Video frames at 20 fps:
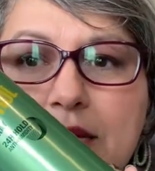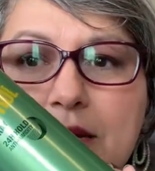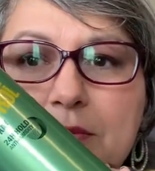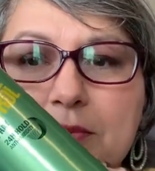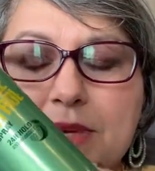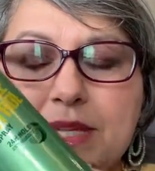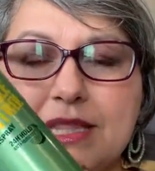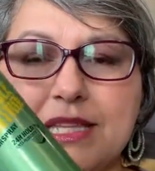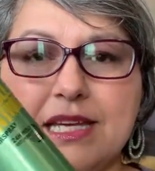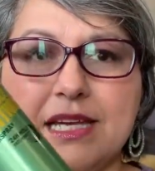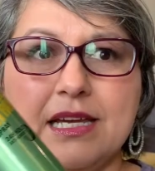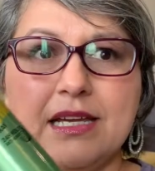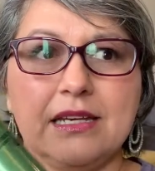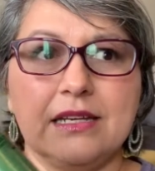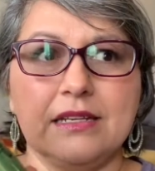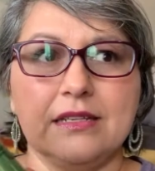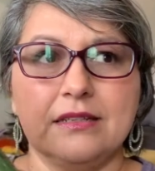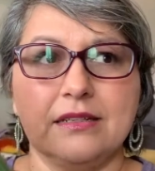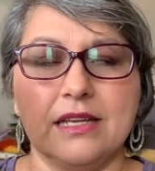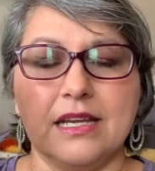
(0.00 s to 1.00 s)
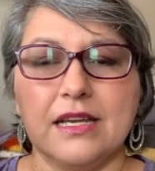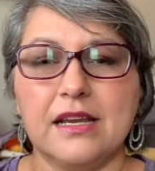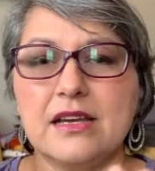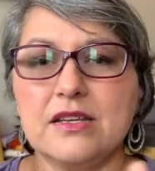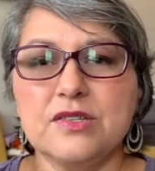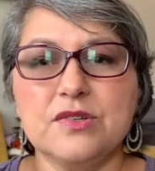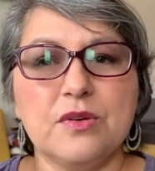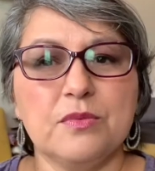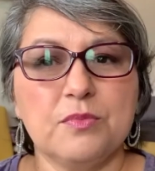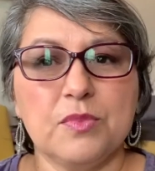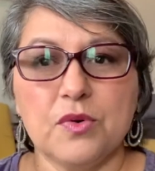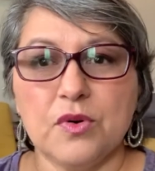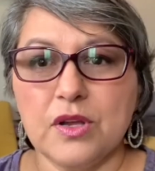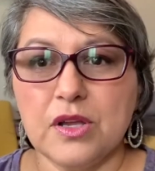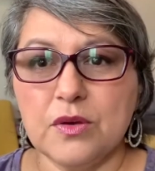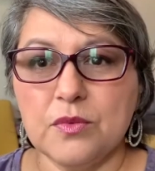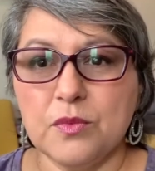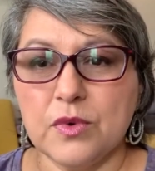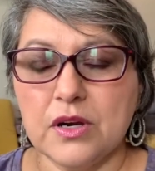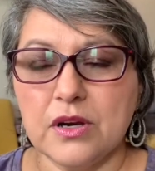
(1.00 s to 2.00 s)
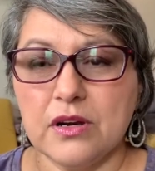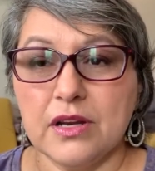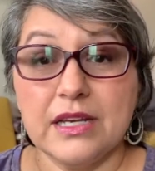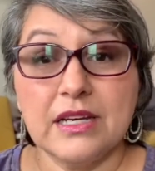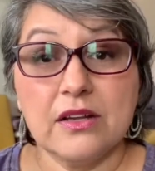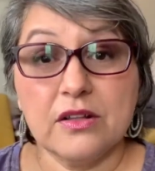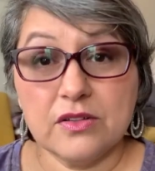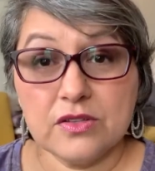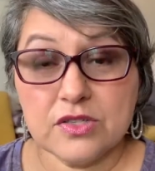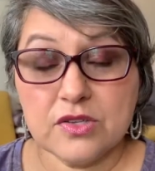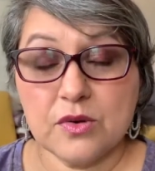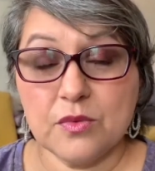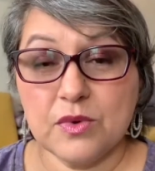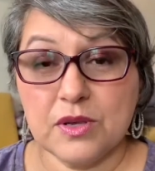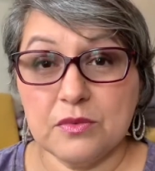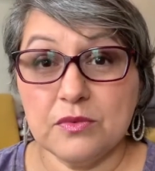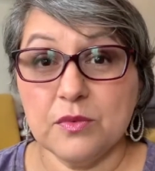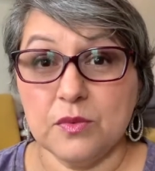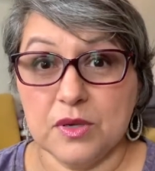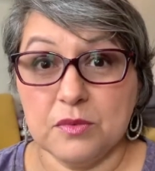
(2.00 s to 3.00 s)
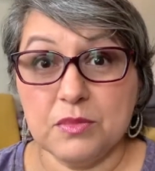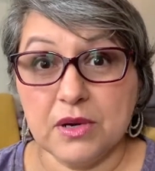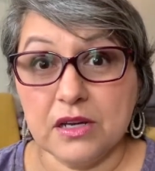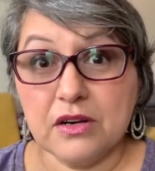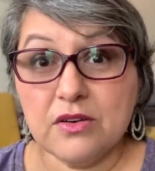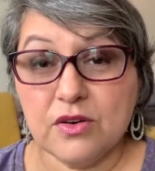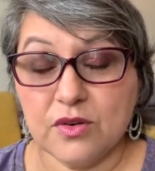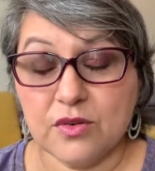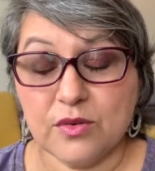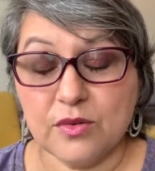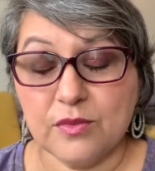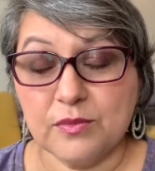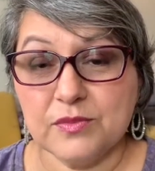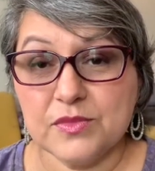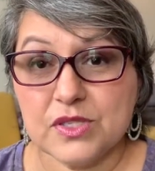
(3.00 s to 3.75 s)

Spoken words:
But then it got to a point where, and also we bought a home,